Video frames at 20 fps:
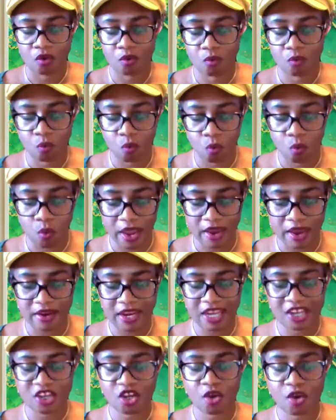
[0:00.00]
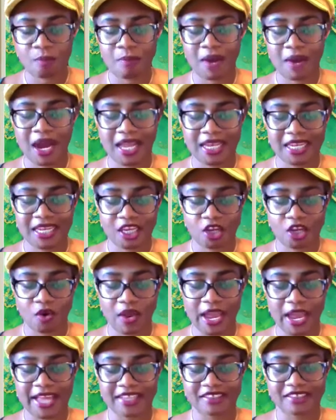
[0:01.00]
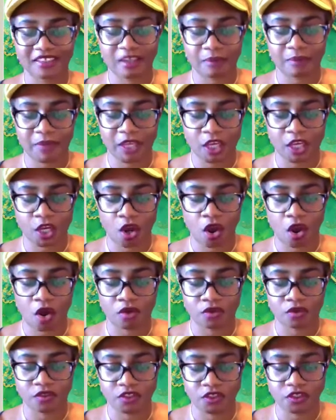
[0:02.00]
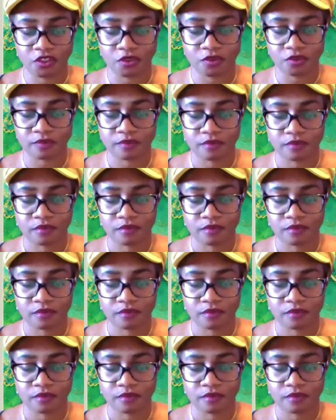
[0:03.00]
where in your body your hands are being called to.